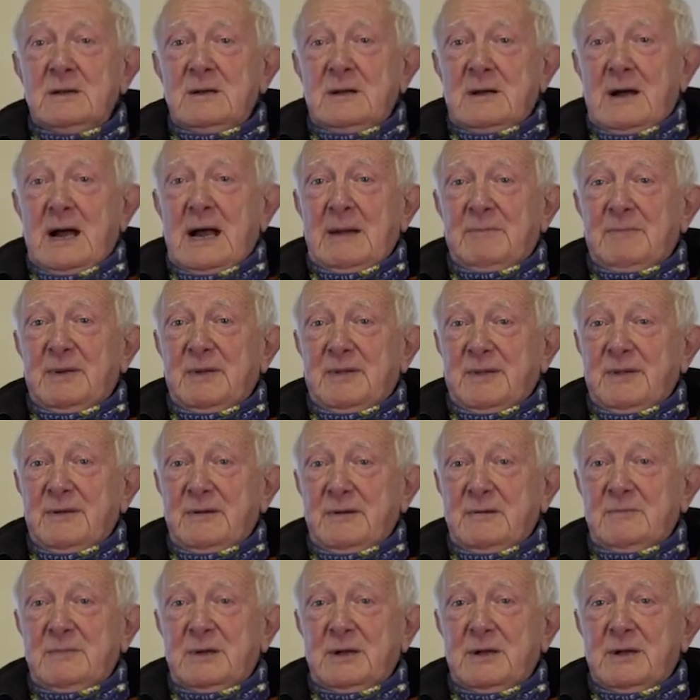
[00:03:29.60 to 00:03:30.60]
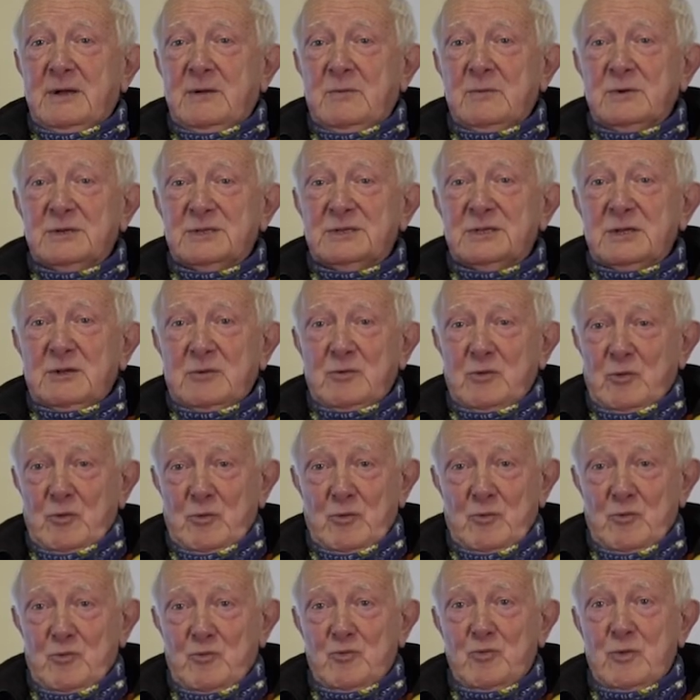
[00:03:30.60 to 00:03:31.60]
hypothermia was
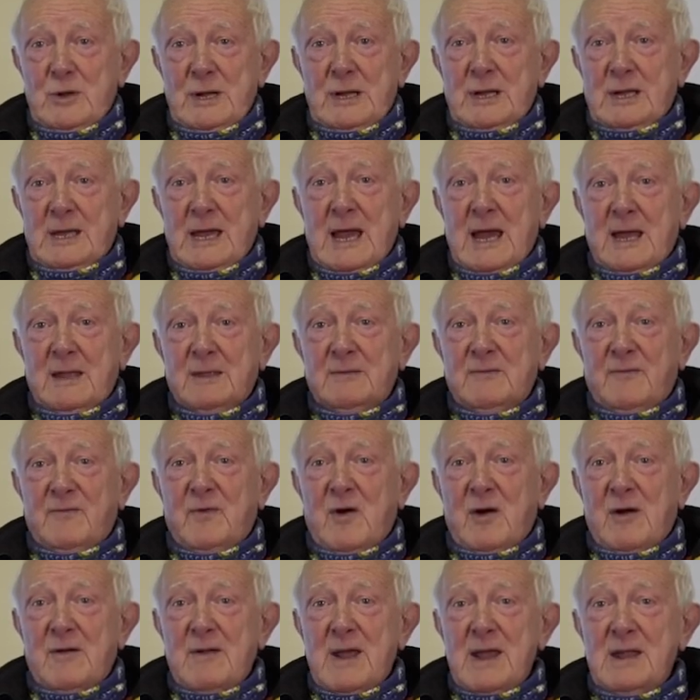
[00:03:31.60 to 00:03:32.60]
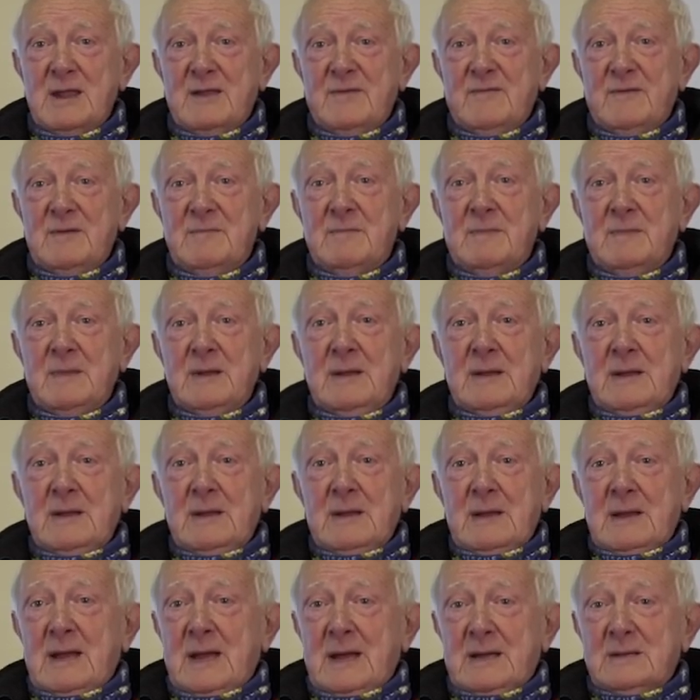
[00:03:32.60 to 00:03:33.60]
really at the far end of him,
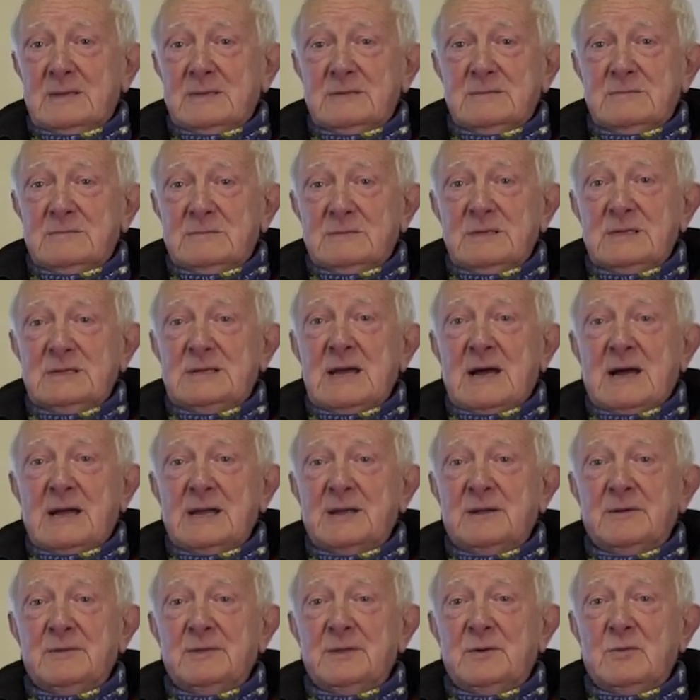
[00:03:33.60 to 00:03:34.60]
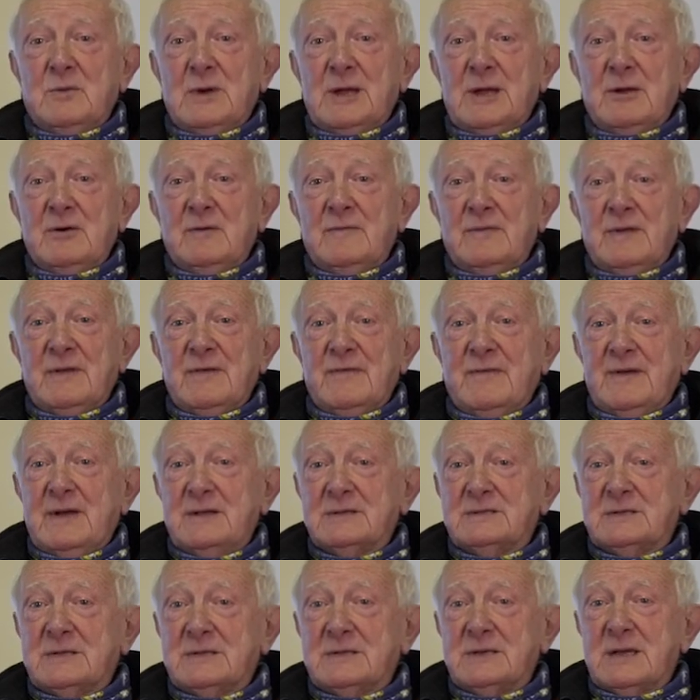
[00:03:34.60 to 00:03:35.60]
and he died on the way over the
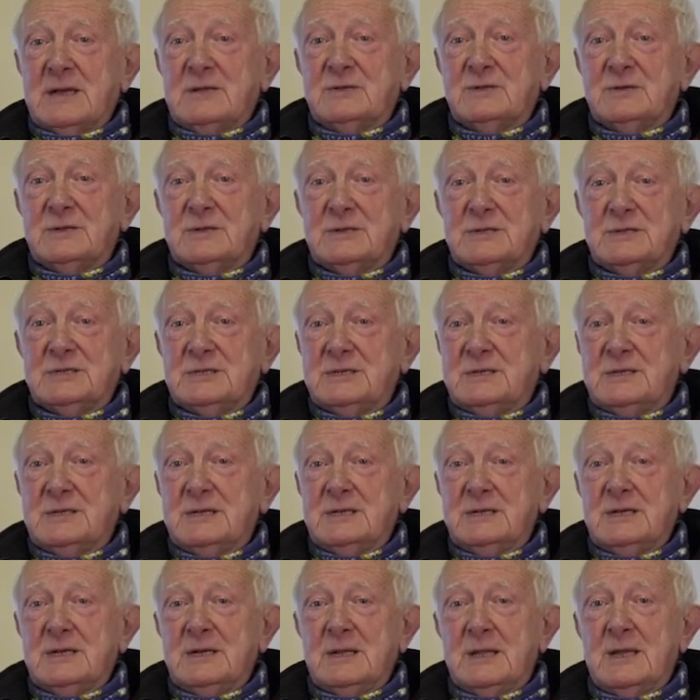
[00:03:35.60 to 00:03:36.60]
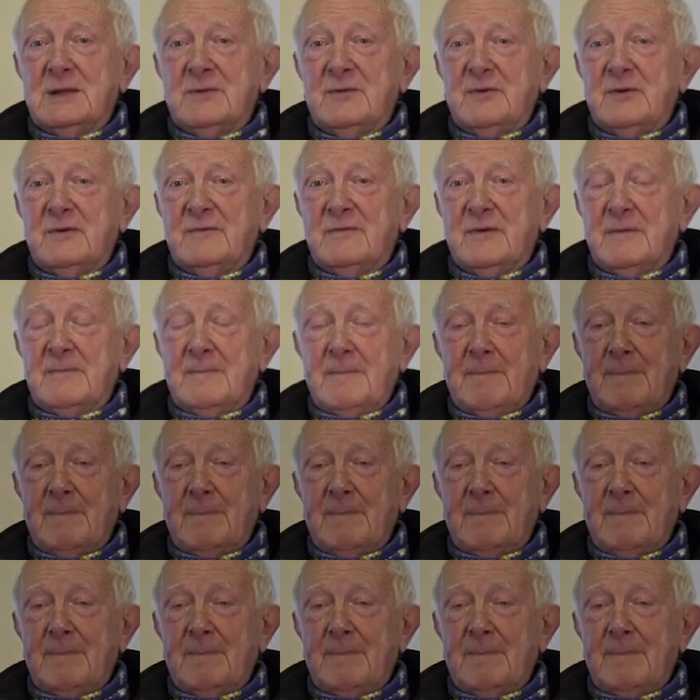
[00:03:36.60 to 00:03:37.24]
fell to the entrance to the Land Rover.